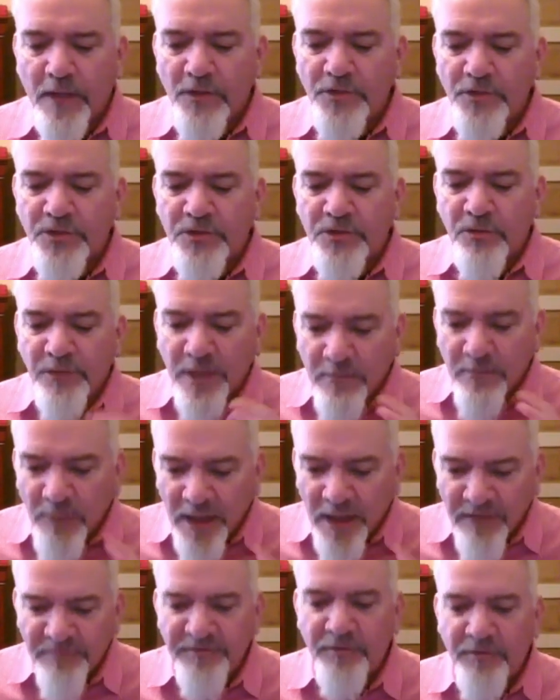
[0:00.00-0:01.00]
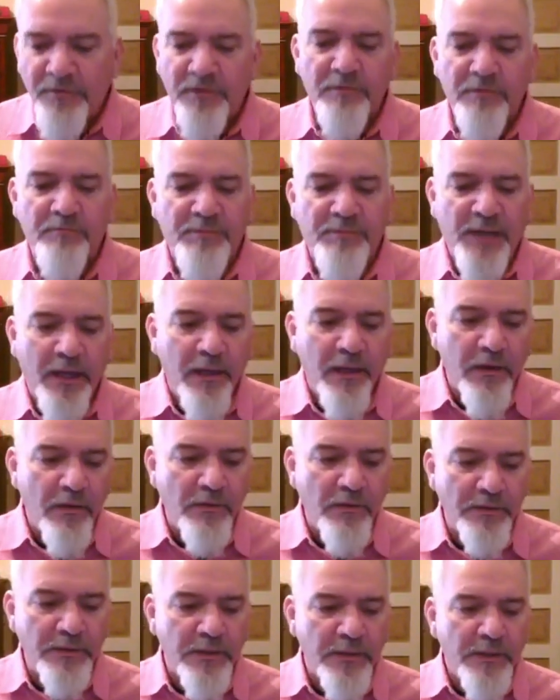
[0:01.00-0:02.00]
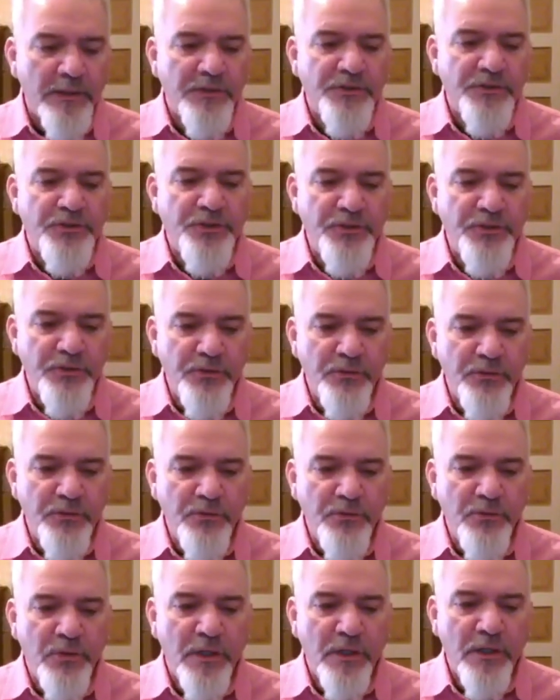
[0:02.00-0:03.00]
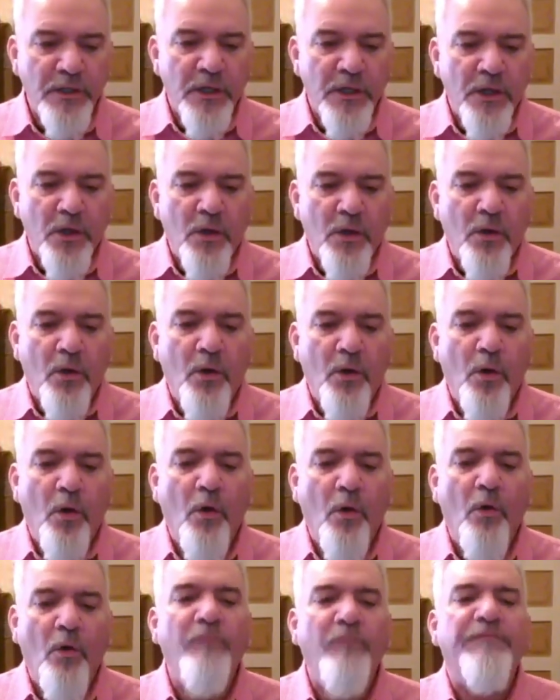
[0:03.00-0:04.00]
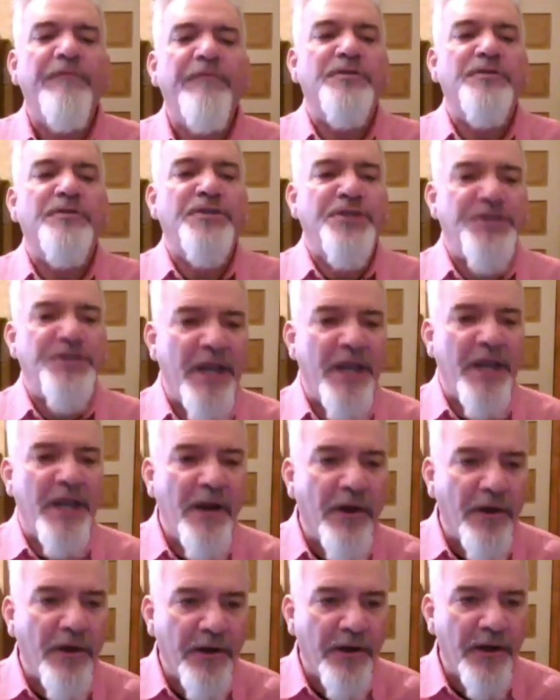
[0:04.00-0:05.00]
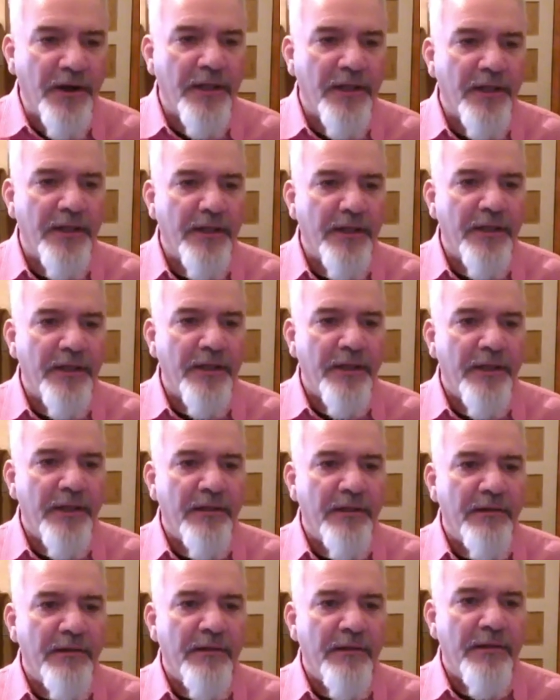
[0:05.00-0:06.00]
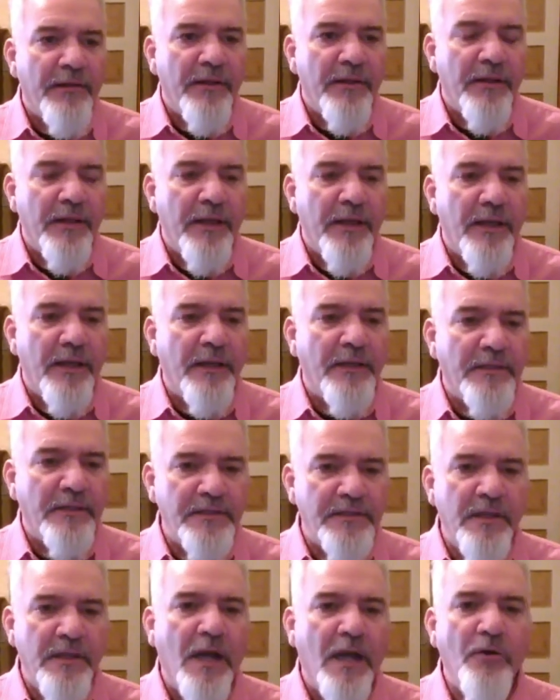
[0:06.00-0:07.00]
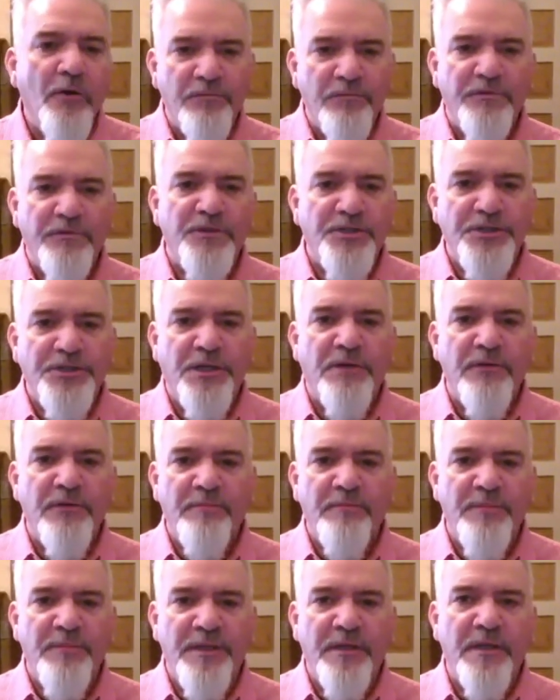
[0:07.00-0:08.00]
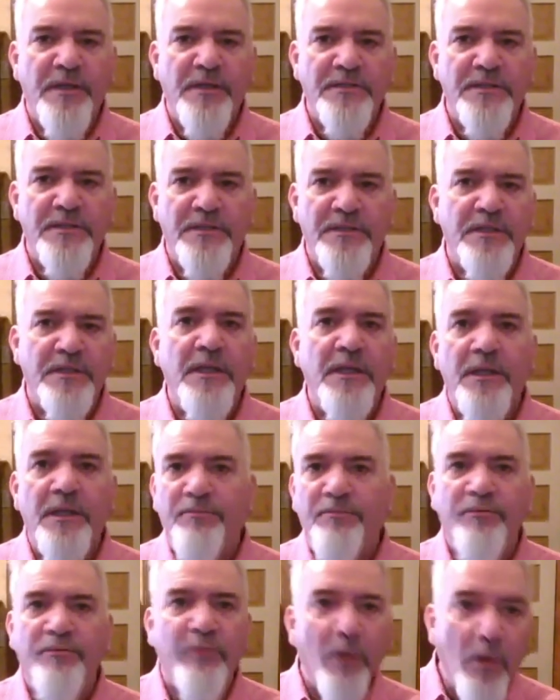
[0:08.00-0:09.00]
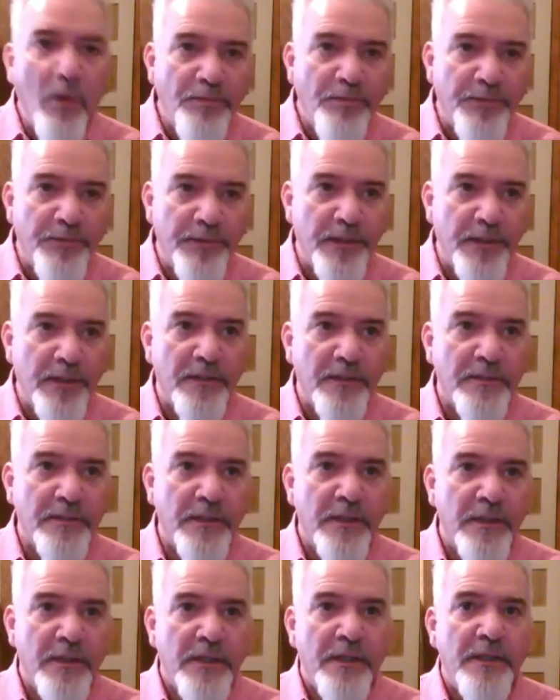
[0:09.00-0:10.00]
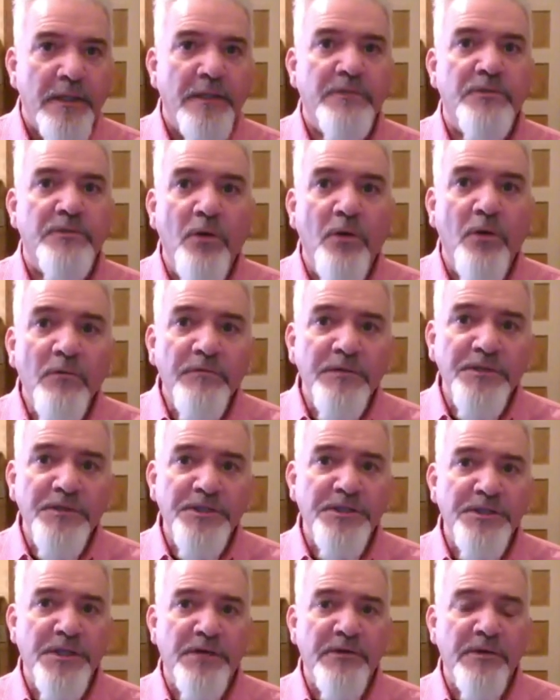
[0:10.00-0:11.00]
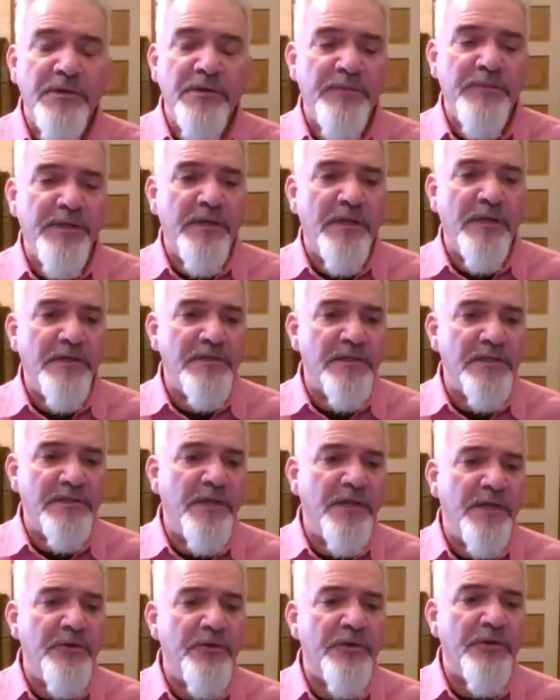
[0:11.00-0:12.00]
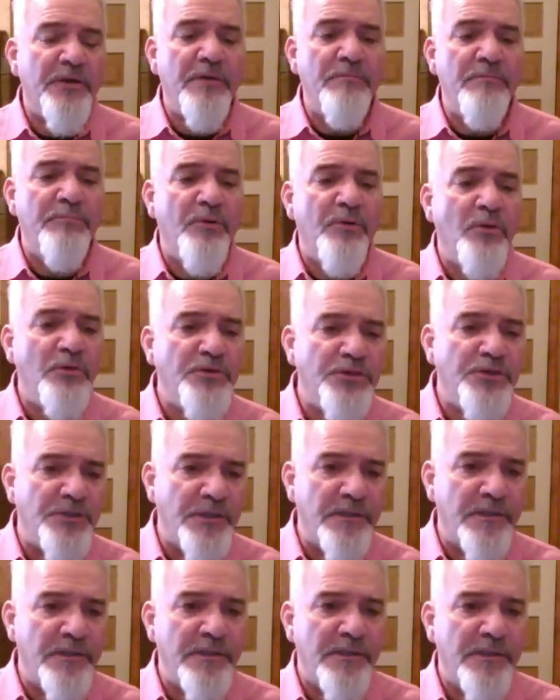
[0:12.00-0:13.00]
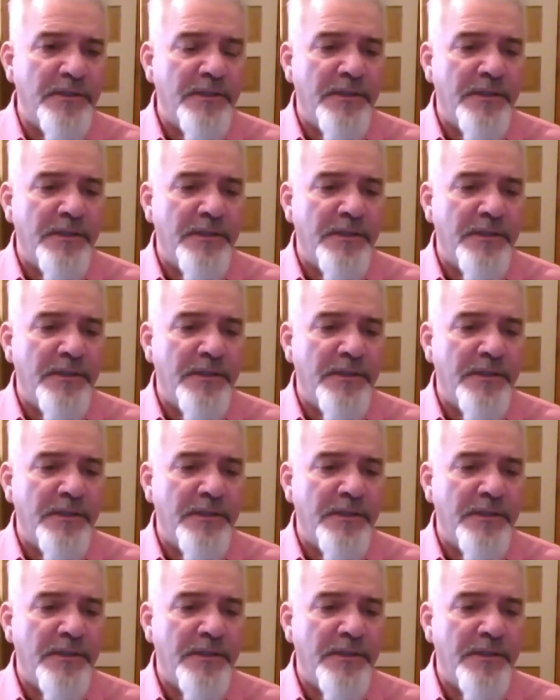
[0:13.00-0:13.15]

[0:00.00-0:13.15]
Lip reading: So they might feel compelled to overshare. And it's not oversharing because it's inappropriate. It's oversharing because it's under compulsion.